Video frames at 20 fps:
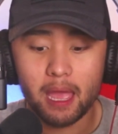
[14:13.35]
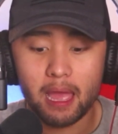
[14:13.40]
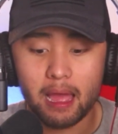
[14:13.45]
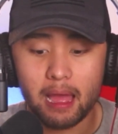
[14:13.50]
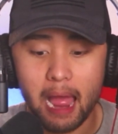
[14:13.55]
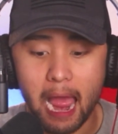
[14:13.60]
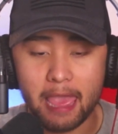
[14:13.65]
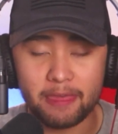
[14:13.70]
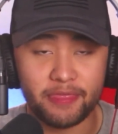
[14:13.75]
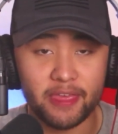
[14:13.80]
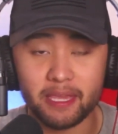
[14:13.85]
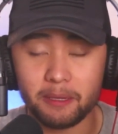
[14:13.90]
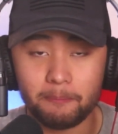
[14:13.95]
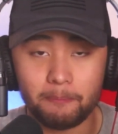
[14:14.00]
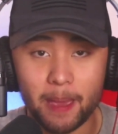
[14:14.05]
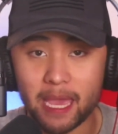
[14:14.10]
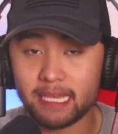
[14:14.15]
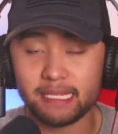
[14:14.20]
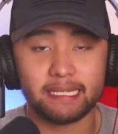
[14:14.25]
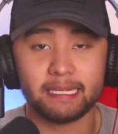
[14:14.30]
I think
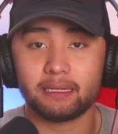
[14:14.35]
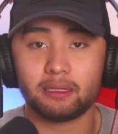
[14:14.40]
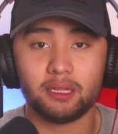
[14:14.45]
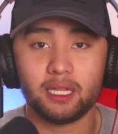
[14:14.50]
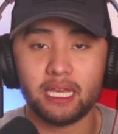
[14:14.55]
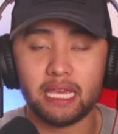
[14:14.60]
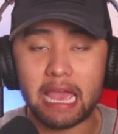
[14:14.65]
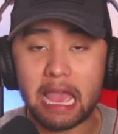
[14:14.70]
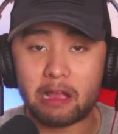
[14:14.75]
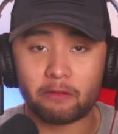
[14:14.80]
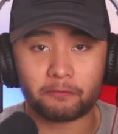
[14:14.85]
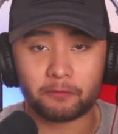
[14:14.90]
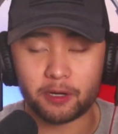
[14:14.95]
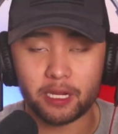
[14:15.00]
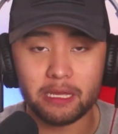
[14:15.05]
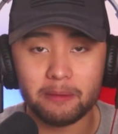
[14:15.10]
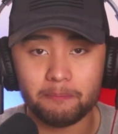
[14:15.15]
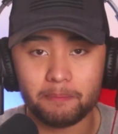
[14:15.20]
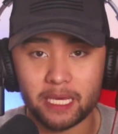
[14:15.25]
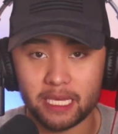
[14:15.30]
basically
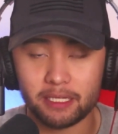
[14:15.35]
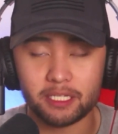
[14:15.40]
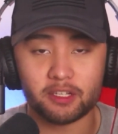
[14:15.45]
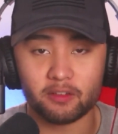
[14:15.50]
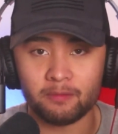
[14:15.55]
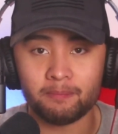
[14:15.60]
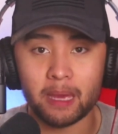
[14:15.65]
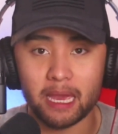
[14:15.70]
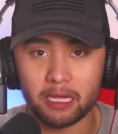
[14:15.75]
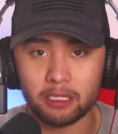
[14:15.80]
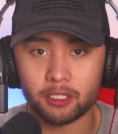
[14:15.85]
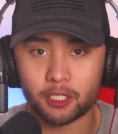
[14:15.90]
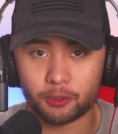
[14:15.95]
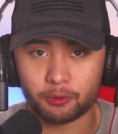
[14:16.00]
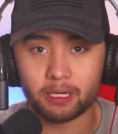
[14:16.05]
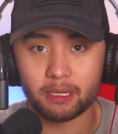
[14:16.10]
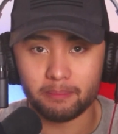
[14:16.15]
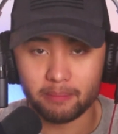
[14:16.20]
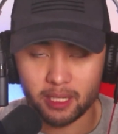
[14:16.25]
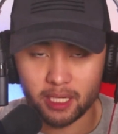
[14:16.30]
every piece of
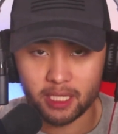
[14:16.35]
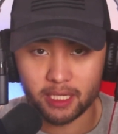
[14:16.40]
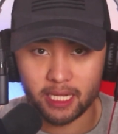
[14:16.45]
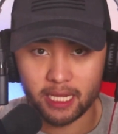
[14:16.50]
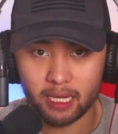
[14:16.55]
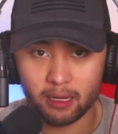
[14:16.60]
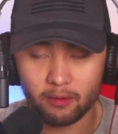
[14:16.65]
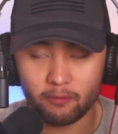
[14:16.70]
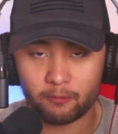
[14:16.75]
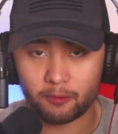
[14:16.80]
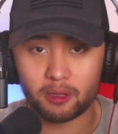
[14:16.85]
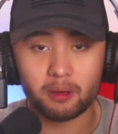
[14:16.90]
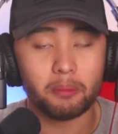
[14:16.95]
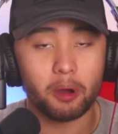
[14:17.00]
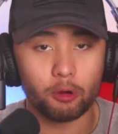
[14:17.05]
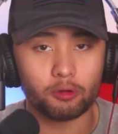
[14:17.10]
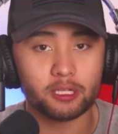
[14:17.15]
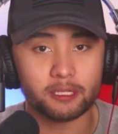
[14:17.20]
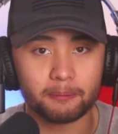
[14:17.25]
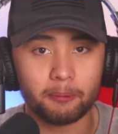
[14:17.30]
mainstream media, for the
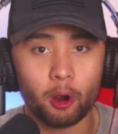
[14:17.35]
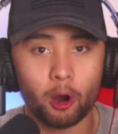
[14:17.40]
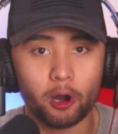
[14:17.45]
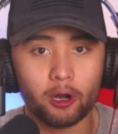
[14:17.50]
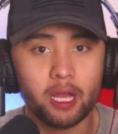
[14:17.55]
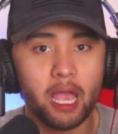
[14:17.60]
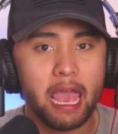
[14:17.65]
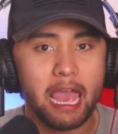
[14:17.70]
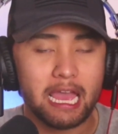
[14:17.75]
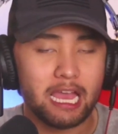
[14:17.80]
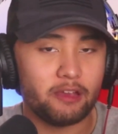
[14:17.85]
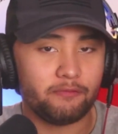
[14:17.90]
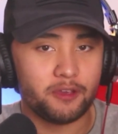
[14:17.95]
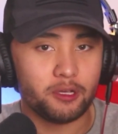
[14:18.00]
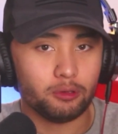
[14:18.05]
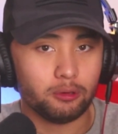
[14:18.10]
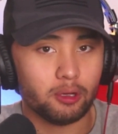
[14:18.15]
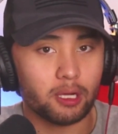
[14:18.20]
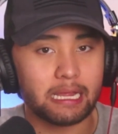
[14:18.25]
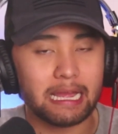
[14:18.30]
most part, if
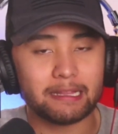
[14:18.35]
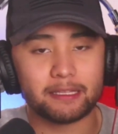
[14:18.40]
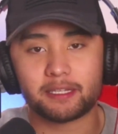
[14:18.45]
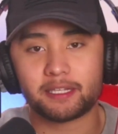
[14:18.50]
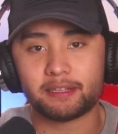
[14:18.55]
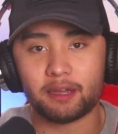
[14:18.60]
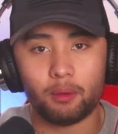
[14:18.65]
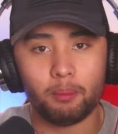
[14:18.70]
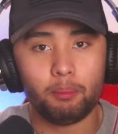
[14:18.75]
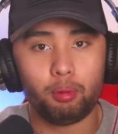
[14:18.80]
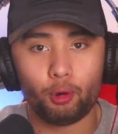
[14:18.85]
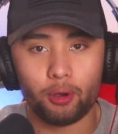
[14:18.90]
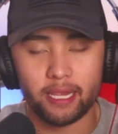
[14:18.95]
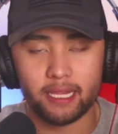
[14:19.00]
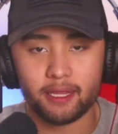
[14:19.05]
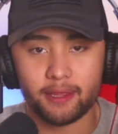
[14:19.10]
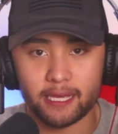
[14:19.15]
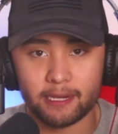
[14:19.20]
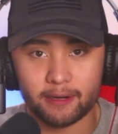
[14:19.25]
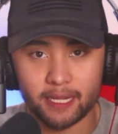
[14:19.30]
you look at some point
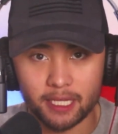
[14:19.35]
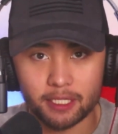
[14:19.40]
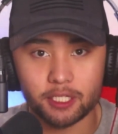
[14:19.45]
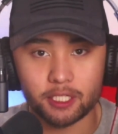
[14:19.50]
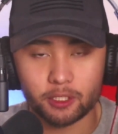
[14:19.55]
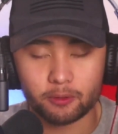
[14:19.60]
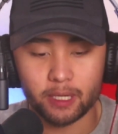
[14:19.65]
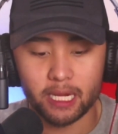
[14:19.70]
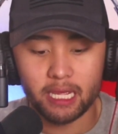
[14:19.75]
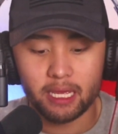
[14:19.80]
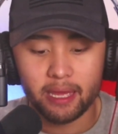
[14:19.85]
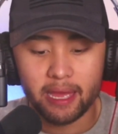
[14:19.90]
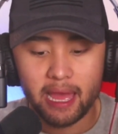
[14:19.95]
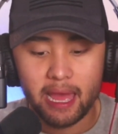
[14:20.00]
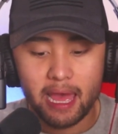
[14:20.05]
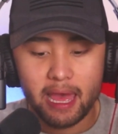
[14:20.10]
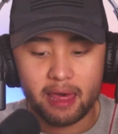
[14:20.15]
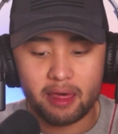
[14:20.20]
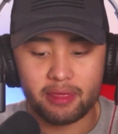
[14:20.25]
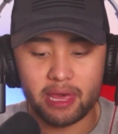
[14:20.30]
in their history,
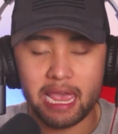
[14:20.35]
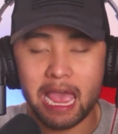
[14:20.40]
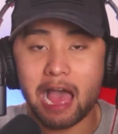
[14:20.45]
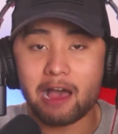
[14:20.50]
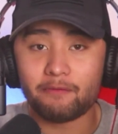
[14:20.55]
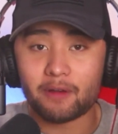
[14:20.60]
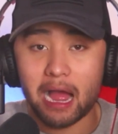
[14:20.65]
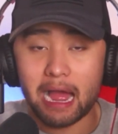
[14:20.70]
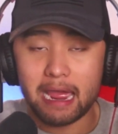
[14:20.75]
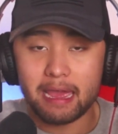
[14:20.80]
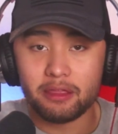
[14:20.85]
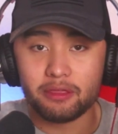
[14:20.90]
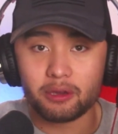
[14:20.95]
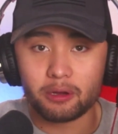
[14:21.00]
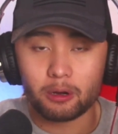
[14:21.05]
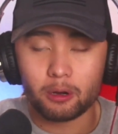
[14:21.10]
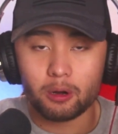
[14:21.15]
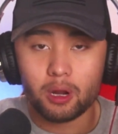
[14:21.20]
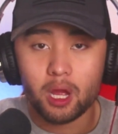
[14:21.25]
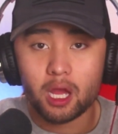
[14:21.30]
they have
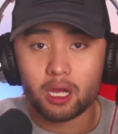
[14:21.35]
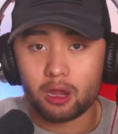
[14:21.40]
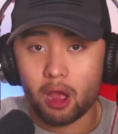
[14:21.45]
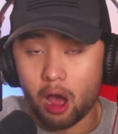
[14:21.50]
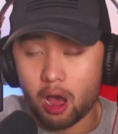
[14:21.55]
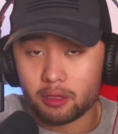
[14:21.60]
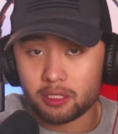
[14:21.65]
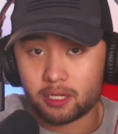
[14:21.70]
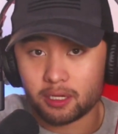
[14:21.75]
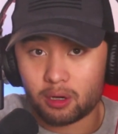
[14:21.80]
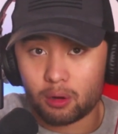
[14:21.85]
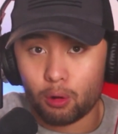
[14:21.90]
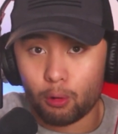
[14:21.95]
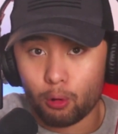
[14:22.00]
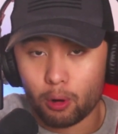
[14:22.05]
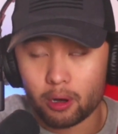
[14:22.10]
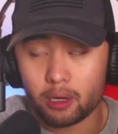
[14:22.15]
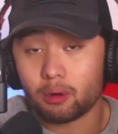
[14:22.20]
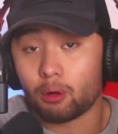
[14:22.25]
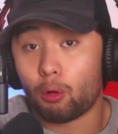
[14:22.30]
either gone to
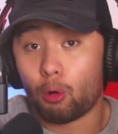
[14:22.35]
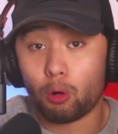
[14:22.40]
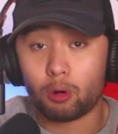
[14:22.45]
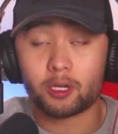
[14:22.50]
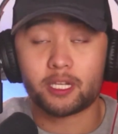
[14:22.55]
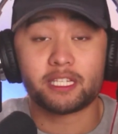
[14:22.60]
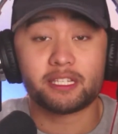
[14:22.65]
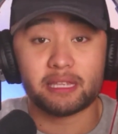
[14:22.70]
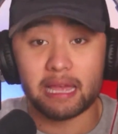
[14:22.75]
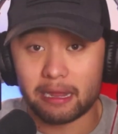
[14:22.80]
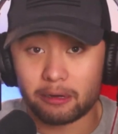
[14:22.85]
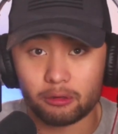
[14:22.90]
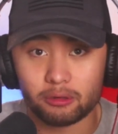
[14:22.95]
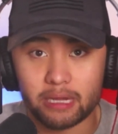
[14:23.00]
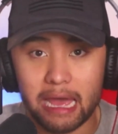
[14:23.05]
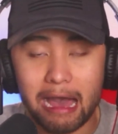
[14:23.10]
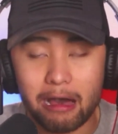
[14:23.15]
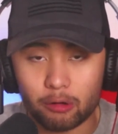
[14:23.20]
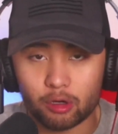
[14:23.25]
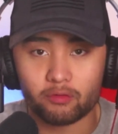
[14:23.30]
court or settled
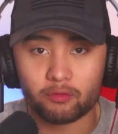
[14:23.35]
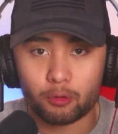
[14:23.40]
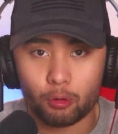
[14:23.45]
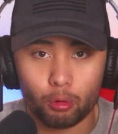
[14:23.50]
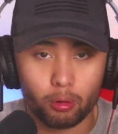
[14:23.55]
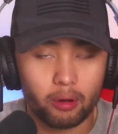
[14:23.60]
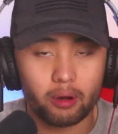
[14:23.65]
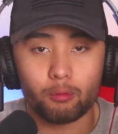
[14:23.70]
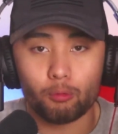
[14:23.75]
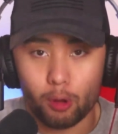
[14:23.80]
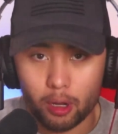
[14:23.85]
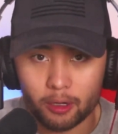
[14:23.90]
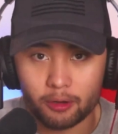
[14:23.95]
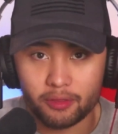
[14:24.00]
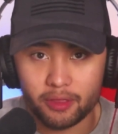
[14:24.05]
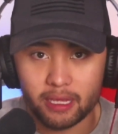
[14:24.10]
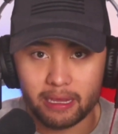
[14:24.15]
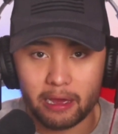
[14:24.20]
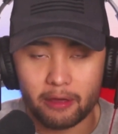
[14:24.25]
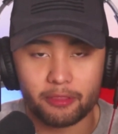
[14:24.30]
out of court, one or
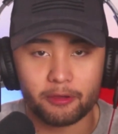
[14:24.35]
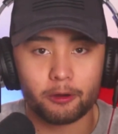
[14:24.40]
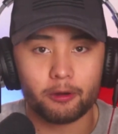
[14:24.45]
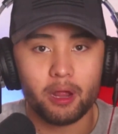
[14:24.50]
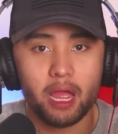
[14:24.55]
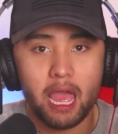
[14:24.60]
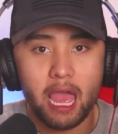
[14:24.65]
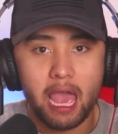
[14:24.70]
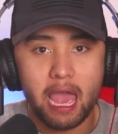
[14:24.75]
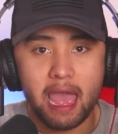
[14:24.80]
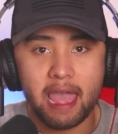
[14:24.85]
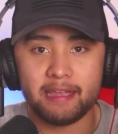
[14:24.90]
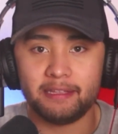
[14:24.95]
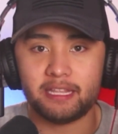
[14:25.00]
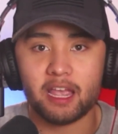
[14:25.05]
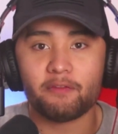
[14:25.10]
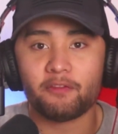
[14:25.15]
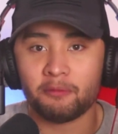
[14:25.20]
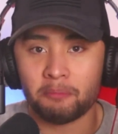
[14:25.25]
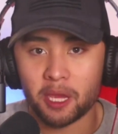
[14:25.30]
the other, a
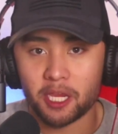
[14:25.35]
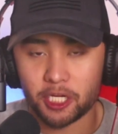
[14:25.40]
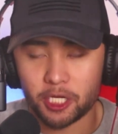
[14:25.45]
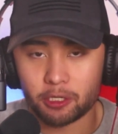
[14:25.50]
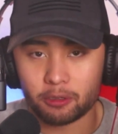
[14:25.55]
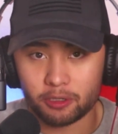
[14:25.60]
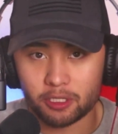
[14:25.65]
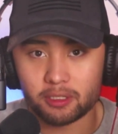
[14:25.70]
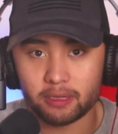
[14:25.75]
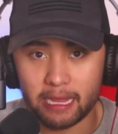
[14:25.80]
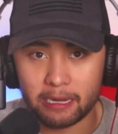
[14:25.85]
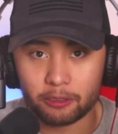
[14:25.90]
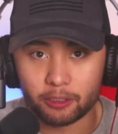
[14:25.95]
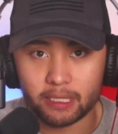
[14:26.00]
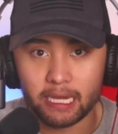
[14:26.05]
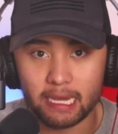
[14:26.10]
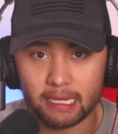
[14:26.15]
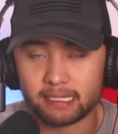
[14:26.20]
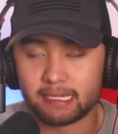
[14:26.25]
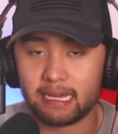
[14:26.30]
defamation or slander
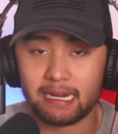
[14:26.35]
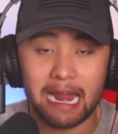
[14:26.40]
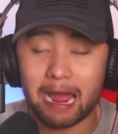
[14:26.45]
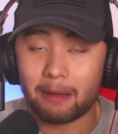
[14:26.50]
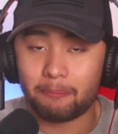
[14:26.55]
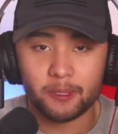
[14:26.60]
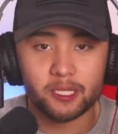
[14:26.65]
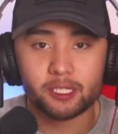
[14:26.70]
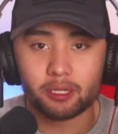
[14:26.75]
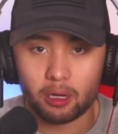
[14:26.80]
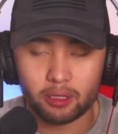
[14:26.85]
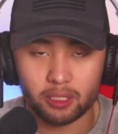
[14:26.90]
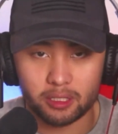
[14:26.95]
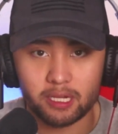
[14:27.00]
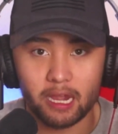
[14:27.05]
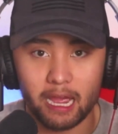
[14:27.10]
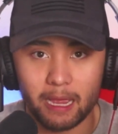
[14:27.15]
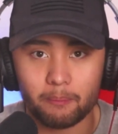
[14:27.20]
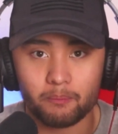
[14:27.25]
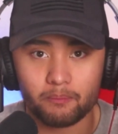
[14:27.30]
case. It happens all the
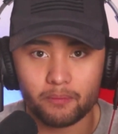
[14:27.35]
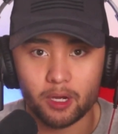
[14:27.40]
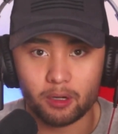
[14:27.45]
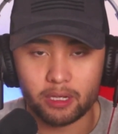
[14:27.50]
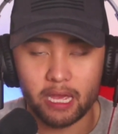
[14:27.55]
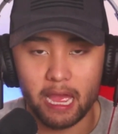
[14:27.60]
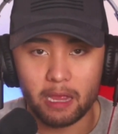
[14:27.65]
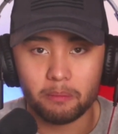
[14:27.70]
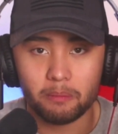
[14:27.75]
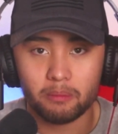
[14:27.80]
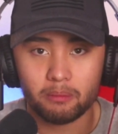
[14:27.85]
time, okay?